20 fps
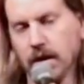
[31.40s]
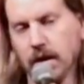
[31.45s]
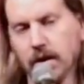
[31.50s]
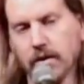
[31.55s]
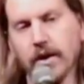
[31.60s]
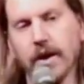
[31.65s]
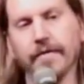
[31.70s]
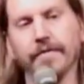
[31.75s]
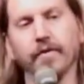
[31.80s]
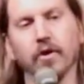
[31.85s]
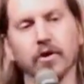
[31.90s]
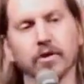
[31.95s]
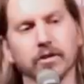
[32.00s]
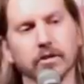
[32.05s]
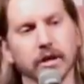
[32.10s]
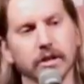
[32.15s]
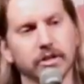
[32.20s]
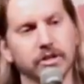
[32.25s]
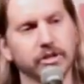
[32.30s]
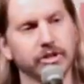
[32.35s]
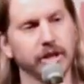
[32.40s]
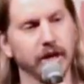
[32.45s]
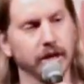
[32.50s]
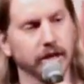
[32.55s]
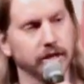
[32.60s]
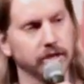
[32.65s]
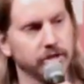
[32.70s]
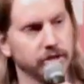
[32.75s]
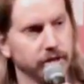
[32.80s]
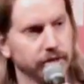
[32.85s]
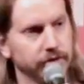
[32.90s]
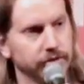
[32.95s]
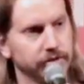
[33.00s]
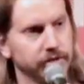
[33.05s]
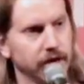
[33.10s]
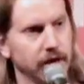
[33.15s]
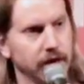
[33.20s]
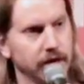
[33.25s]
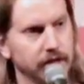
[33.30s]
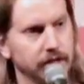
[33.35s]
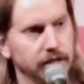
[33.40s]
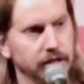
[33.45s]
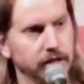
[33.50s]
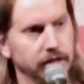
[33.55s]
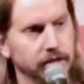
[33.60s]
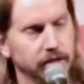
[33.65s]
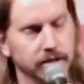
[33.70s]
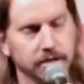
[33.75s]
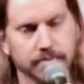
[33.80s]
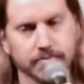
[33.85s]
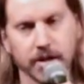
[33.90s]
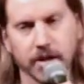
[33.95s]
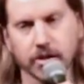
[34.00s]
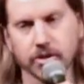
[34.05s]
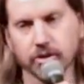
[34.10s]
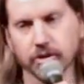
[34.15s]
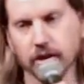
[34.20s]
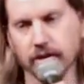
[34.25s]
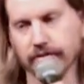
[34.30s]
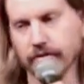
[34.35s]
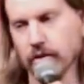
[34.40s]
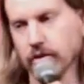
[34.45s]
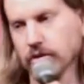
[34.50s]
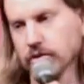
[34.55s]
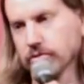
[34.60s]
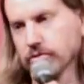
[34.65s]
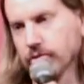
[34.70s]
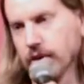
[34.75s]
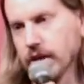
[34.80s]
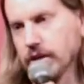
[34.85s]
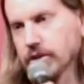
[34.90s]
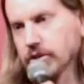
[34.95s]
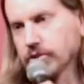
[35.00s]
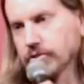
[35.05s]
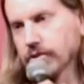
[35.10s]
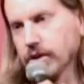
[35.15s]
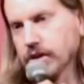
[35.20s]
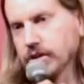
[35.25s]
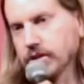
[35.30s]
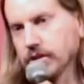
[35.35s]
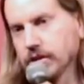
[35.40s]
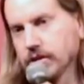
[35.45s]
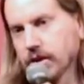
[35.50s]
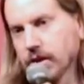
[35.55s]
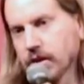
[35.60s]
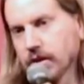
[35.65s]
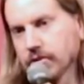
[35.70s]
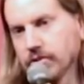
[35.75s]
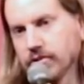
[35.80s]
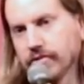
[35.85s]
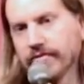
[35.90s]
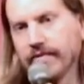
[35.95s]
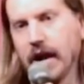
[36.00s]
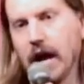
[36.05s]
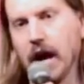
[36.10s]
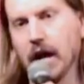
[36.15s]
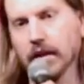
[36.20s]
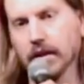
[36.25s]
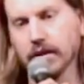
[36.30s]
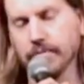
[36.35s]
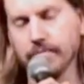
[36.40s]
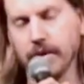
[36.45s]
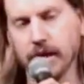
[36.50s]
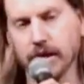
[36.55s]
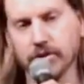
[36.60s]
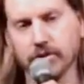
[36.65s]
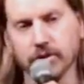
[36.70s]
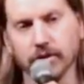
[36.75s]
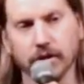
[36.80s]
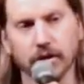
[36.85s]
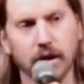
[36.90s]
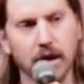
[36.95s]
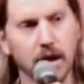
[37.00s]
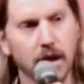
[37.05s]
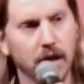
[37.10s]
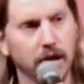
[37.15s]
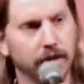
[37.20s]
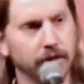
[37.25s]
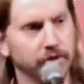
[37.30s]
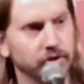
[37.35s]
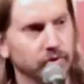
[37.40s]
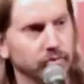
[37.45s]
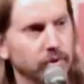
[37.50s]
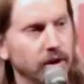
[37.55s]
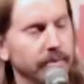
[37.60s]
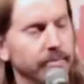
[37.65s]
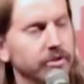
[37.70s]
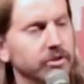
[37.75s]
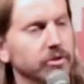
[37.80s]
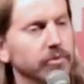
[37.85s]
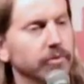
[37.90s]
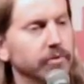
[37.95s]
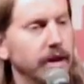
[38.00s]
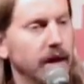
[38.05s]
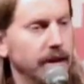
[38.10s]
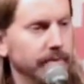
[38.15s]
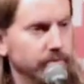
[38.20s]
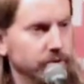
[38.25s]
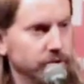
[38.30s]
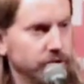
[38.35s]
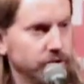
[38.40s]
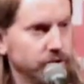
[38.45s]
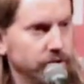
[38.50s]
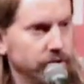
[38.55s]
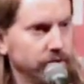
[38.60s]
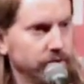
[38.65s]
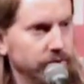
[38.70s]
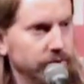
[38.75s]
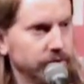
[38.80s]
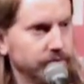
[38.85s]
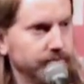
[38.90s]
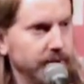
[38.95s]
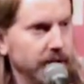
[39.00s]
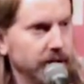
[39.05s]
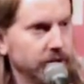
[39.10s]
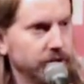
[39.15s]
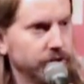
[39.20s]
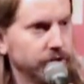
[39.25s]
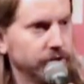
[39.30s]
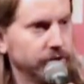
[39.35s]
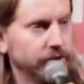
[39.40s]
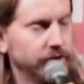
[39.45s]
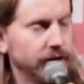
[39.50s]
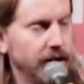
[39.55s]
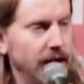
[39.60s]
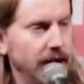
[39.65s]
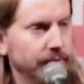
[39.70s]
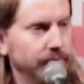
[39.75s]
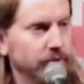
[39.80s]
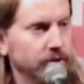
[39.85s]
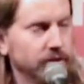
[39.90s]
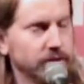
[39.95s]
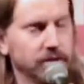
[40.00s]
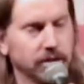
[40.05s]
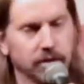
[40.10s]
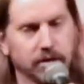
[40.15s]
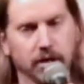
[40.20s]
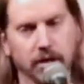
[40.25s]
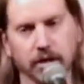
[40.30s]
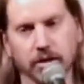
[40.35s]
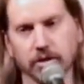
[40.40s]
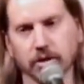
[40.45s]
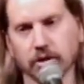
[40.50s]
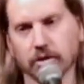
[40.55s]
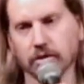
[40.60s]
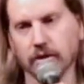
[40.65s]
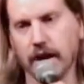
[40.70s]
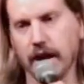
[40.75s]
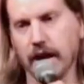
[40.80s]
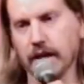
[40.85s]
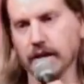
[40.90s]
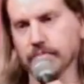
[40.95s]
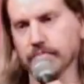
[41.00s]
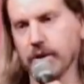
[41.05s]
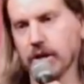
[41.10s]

All right, folks, let's check each other's ID. Let's make sure our voters' registration cards are valid. Make sure that you're rubbing your neighbor's shoulders. Make sure your neighbor isn't cutting your grass.